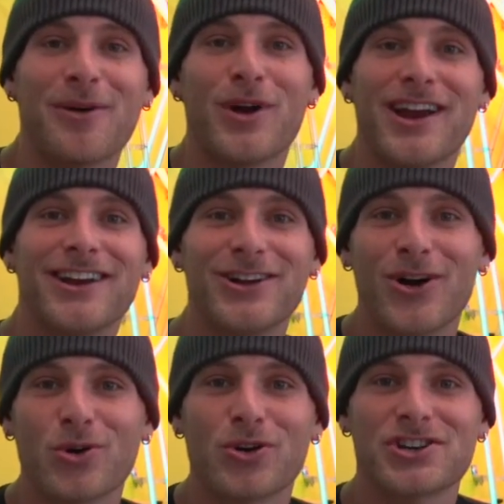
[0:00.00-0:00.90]
I'm ready to
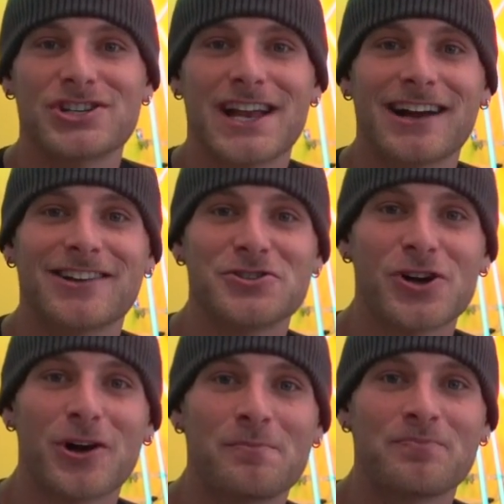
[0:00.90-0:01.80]
go crush an acting
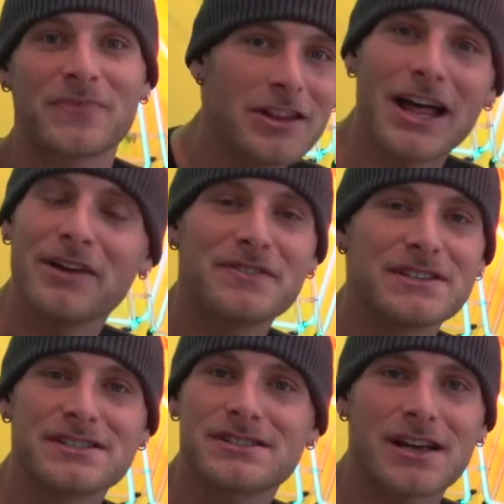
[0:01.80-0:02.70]
job. Life
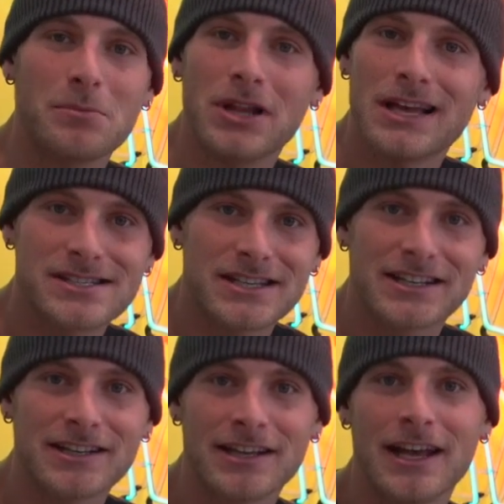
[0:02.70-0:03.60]
is a
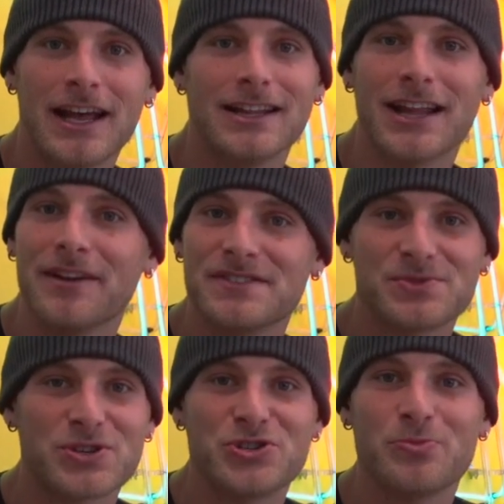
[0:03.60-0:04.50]
blessing. Life is
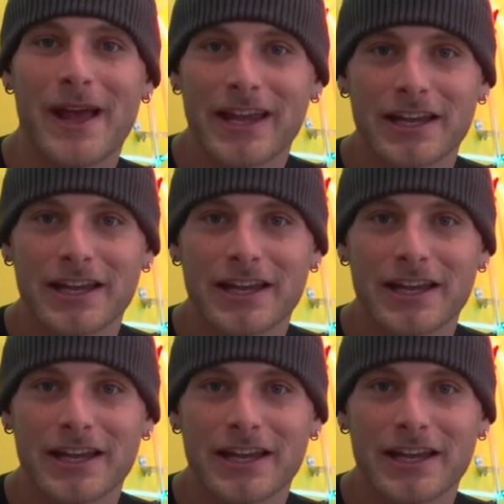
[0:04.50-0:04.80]
what you make